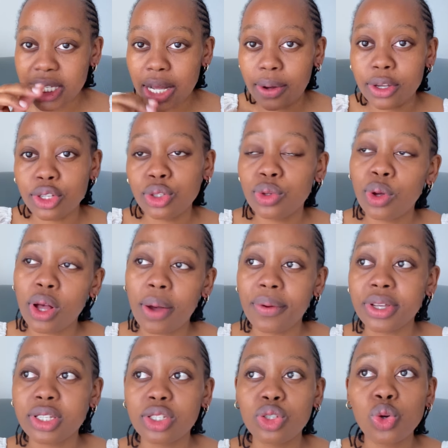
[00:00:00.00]
I
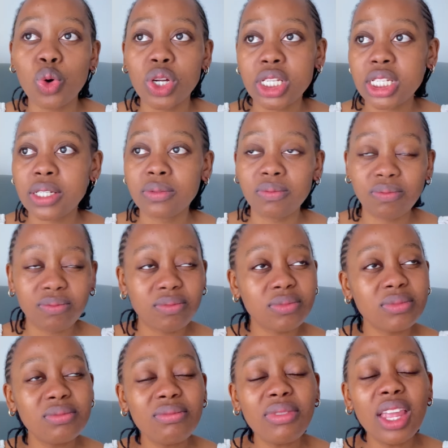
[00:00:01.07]
was taught
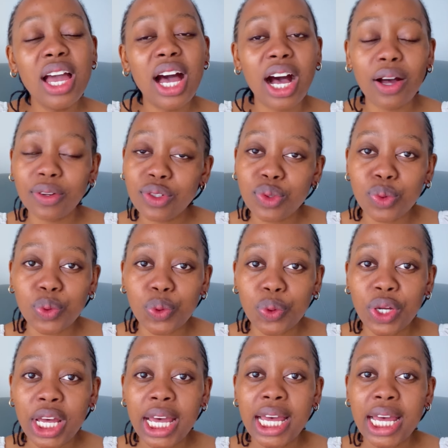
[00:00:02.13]
how to